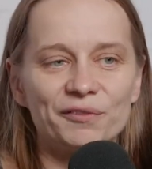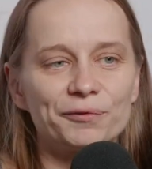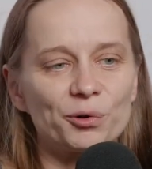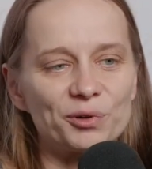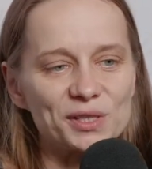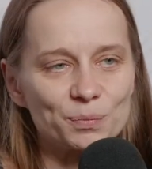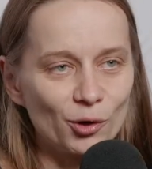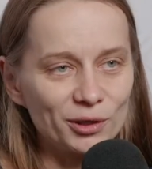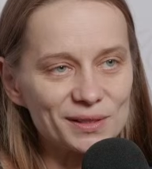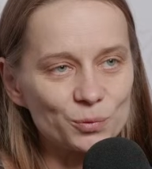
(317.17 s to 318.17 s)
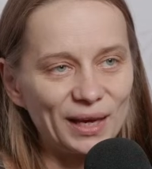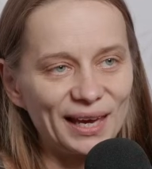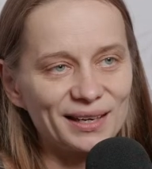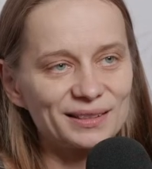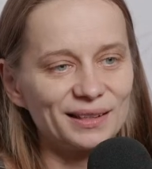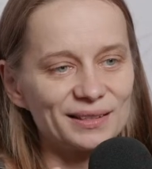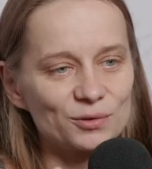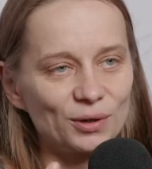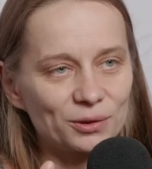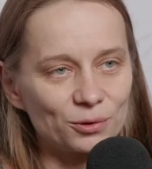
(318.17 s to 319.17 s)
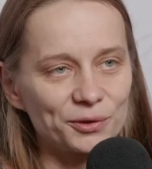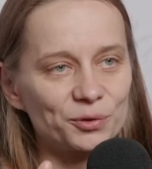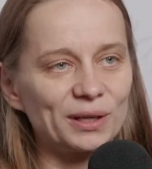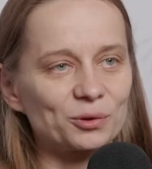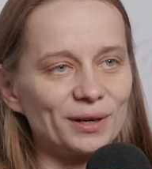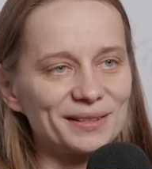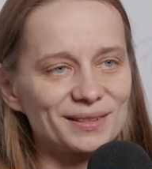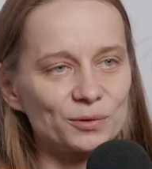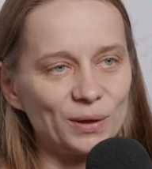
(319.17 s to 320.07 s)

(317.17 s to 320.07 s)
For response, we act as Red Cross, Red Crescent,